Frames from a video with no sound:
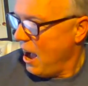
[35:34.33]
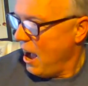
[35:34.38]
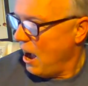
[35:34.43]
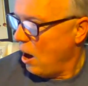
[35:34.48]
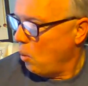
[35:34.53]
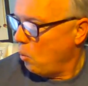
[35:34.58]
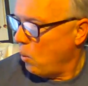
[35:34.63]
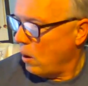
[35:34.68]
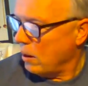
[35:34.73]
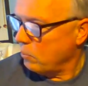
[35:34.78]

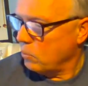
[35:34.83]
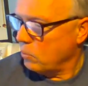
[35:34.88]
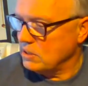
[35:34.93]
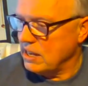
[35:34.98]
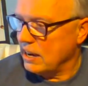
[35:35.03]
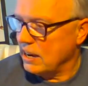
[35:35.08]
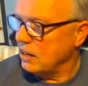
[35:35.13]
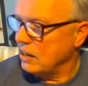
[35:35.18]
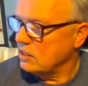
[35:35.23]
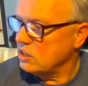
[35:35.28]
What
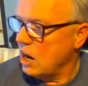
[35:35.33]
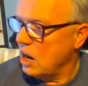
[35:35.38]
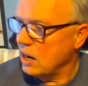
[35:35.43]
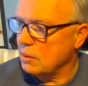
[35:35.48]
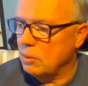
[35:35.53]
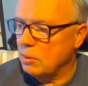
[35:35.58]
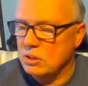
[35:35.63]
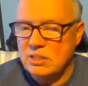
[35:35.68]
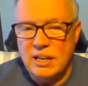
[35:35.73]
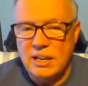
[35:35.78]
was I going to
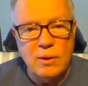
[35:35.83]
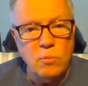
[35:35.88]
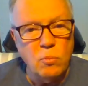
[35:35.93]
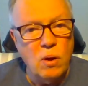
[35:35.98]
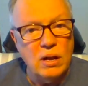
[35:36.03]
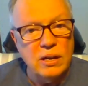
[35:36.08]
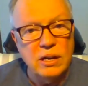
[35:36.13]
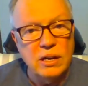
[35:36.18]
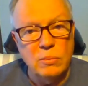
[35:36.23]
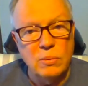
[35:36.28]
talk about today?
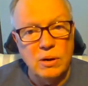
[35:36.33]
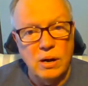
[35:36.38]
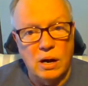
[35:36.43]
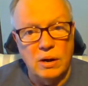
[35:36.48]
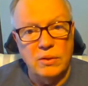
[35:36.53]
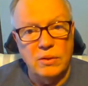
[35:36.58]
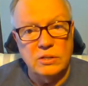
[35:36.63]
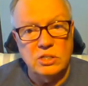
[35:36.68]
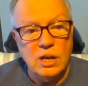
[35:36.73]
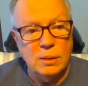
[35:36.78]
Well, here we
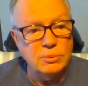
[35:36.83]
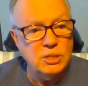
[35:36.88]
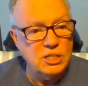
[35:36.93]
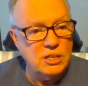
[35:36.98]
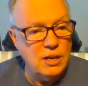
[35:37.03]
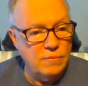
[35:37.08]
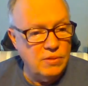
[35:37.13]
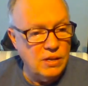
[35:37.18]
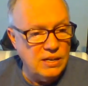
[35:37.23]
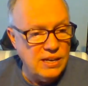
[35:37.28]
are. The
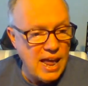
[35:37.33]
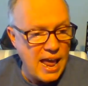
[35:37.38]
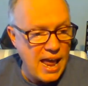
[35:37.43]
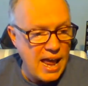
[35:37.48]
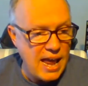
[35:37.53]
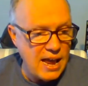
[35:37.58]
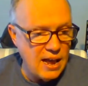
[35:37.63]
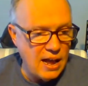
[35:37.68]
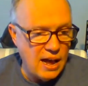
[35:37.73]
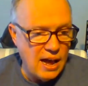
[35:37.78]
subject of the
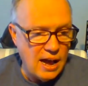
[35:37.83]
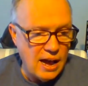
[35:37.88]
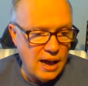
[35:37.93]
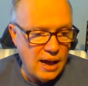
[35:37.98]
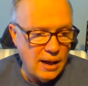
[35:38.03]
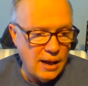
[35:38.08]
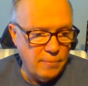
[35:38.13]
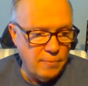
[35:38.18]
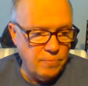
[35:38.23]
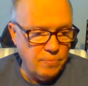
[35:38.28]
day,
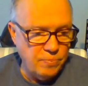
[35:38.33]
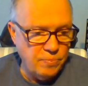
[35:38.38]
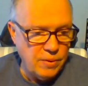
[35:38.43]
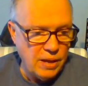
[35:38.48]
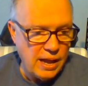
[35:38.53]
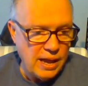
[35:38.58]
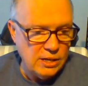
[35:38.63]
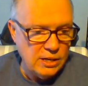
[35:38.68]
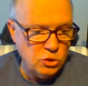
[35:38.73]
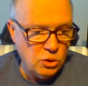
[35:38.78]

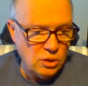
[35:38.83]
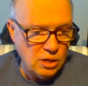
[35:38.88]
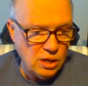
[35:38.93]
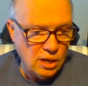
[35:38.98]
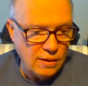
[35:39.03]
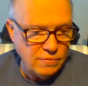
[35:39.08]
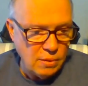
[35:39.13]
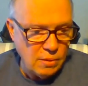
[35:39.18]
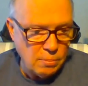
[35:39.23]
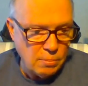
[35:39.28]
and Jordan,
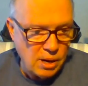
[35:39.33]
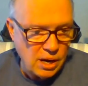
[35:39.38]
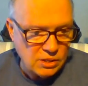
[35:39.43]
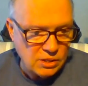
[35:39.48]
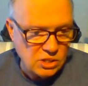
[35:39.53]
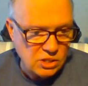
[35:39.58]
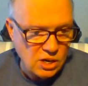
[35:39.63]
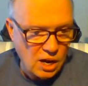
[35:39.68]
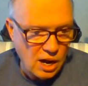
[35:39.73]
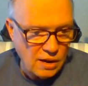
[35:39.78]
love the
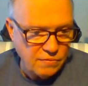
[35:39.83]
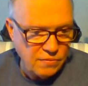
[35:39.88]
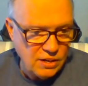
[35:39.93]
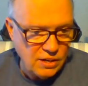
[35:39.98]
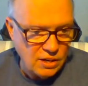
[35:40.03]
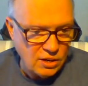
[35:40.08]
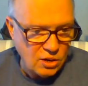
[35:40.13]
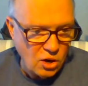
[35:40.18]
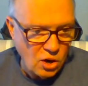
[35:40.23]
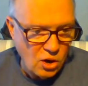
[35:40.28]
mugs.
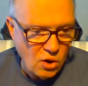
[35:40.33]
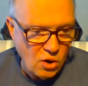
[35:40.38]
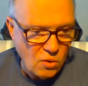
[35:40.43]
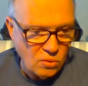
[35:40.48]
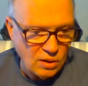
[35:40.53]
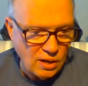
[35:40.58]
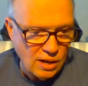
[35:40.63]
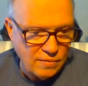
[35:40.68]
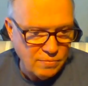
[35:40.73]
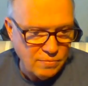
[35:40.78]
Coffee
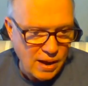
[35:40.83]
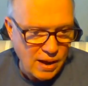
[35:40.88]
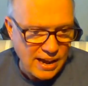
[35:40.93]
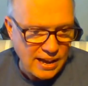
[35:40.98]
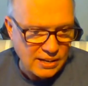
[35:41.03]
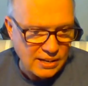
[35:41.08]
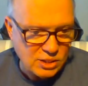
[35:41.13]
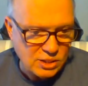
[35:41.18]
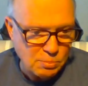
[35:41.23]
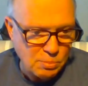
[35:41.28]
Go. Love
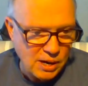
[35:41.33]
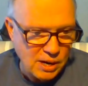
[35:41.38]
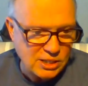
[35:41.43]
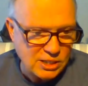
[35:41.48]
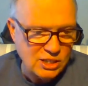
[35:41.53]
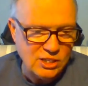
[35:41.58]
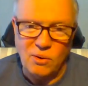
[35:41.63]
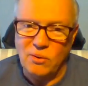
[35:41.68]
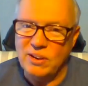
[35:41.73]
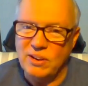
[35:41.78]
my
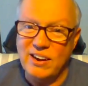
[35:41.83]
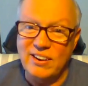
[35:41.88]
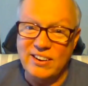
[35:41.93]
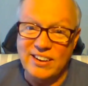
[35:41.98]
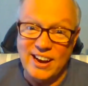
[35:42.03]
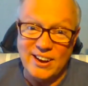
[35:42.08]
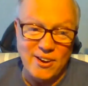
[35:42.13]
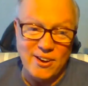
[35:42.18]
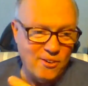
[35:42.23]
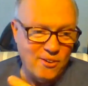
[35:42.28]
espresso. There
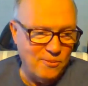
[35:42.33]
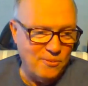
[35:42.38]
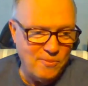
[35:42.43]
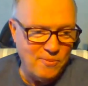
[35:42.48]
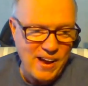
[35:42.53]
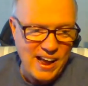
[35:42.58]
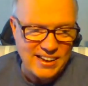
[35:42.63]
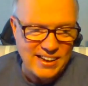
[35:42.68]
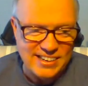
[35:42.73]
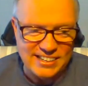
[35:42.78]
you go.
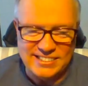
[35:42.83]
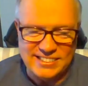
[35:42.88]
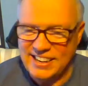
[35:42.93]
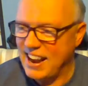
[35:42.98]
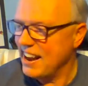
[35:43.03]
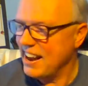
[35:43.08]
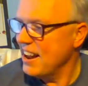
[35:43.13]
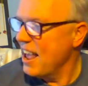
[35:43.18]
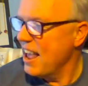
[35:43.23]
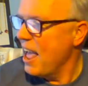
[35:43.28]

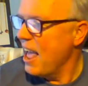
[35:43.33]
Fantastic.